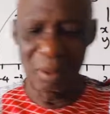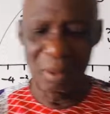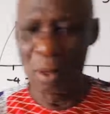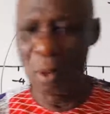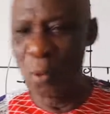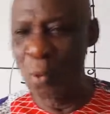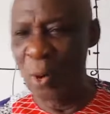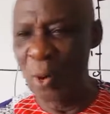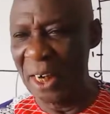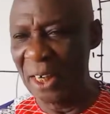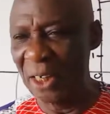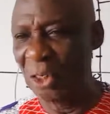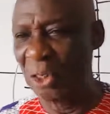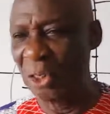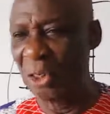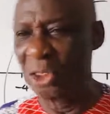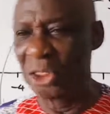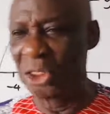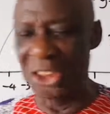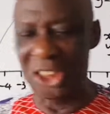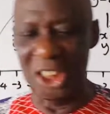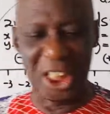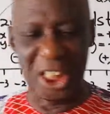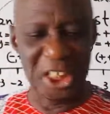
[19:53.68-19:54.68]
when you
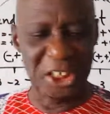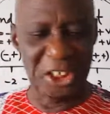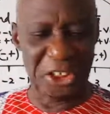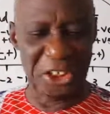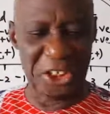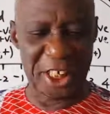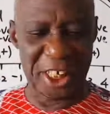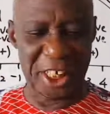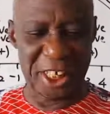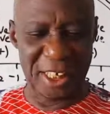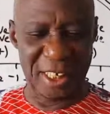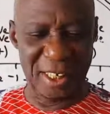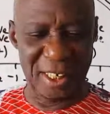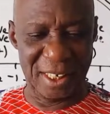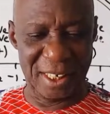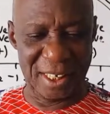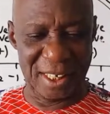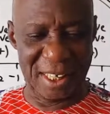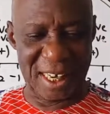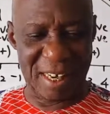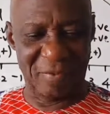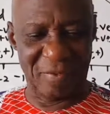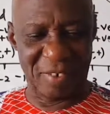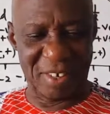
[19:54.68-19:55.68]
see this thing
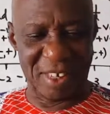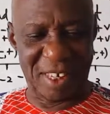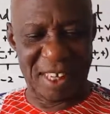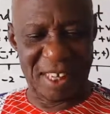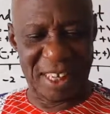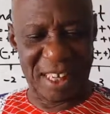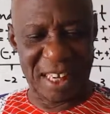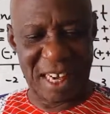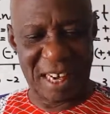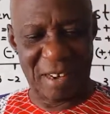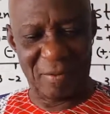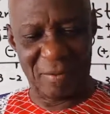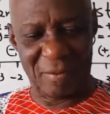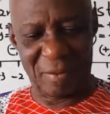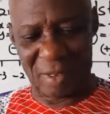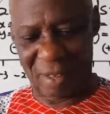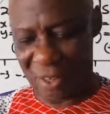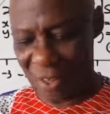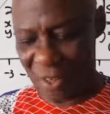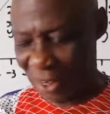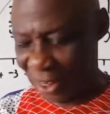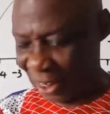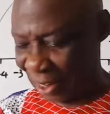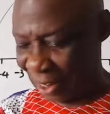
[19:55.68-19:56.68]
in everyday life, we
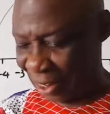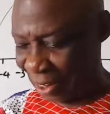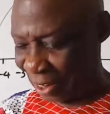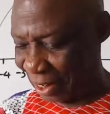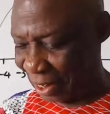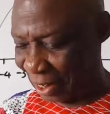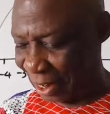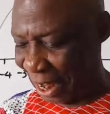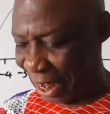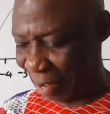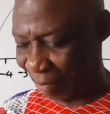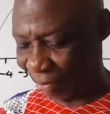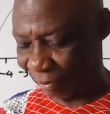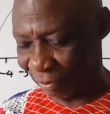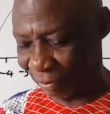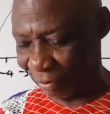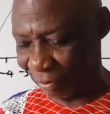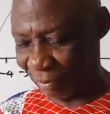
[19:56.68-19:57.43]
call it graph.